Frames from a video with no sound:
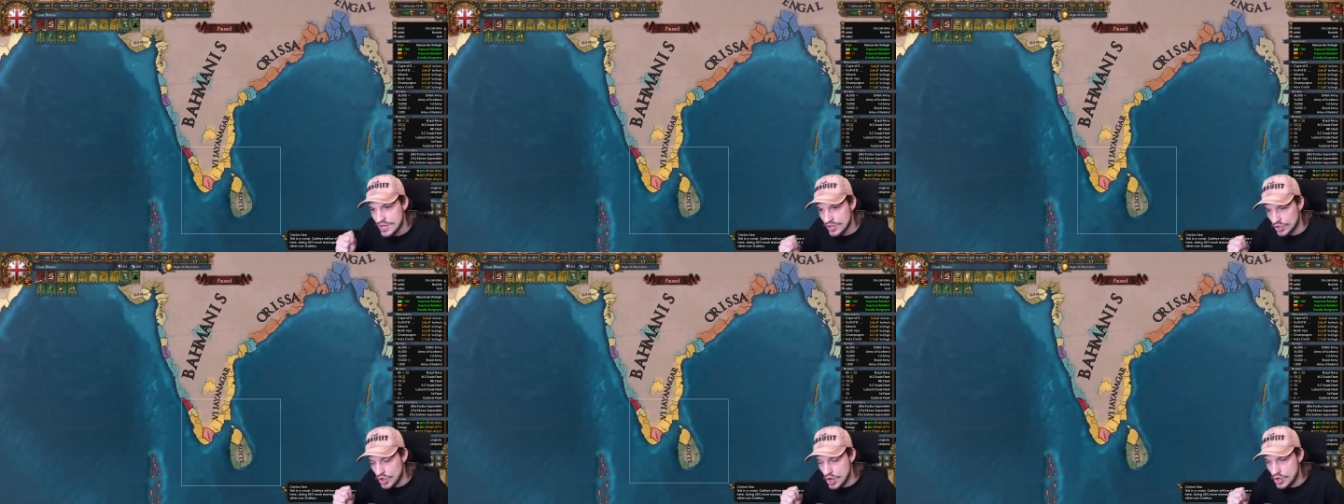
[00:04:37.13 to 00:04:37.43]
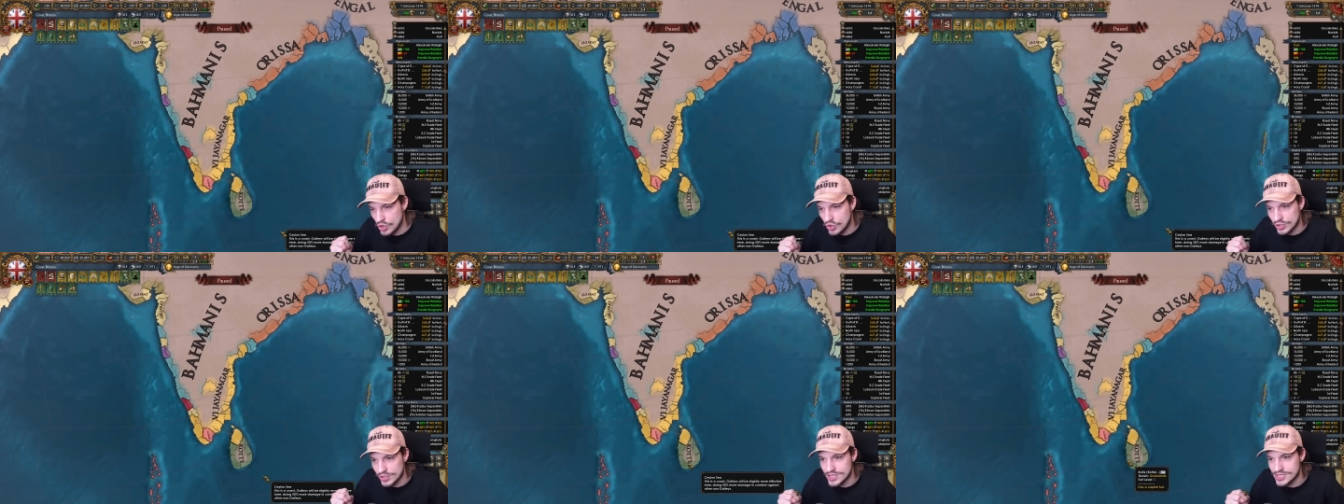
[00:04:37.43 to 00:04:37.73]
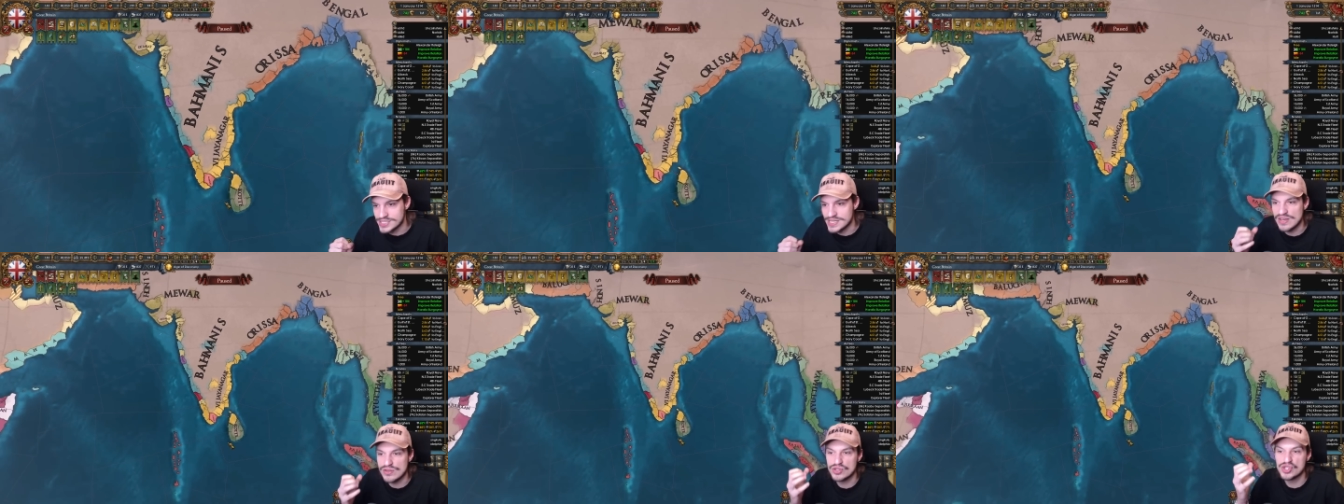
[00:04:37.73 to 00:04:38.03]
conquer the
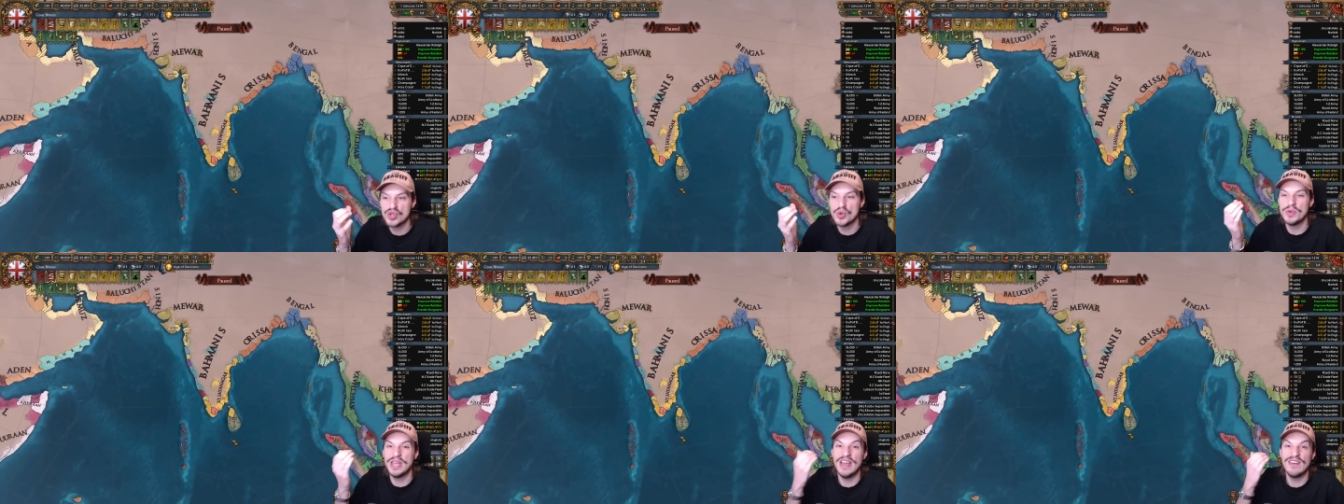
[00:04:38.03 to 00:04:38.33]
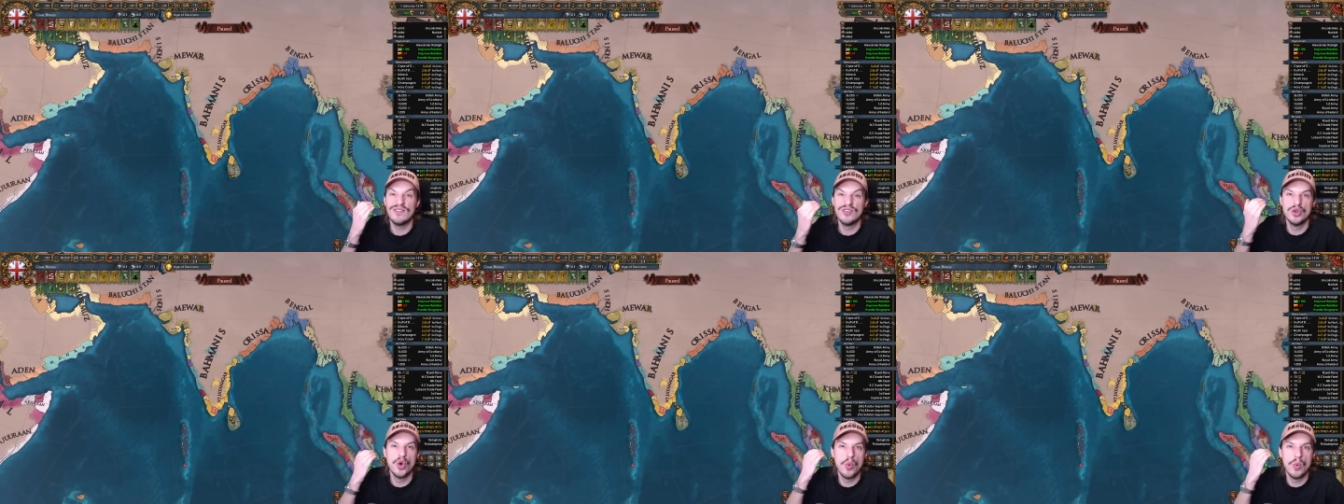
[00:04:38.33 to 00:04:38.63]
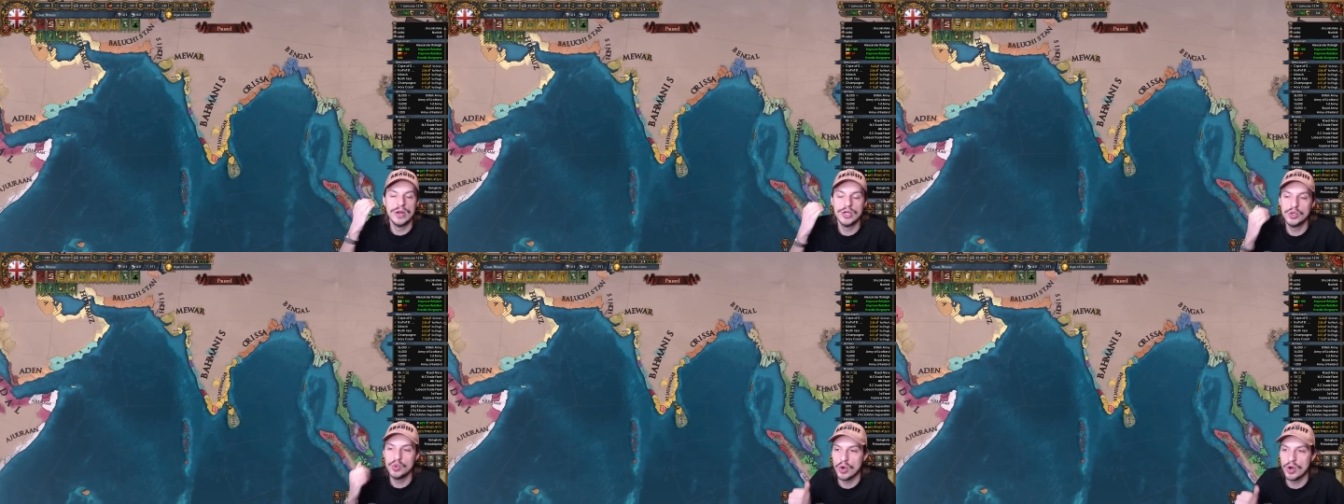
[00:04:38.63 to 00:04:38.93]
South so we have no
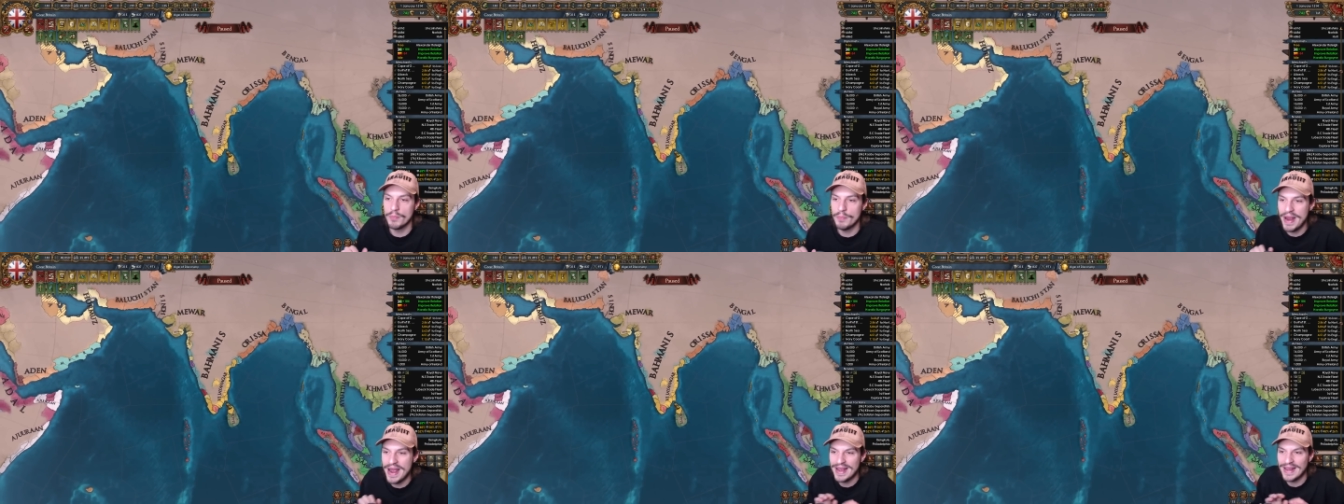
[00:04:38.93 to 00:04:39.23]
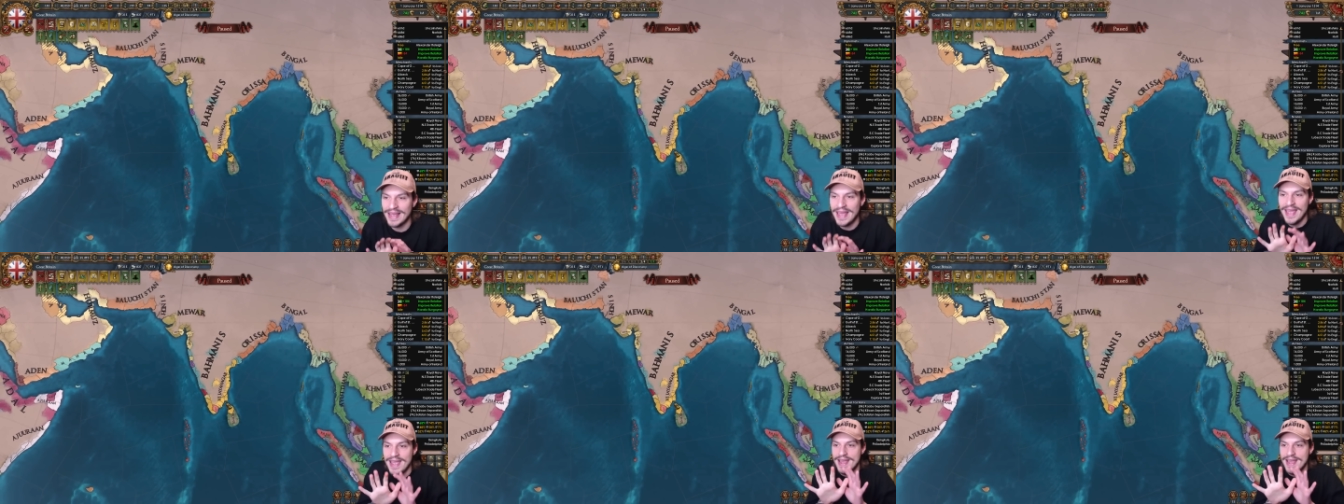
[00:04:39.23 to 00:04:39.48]
one to our back,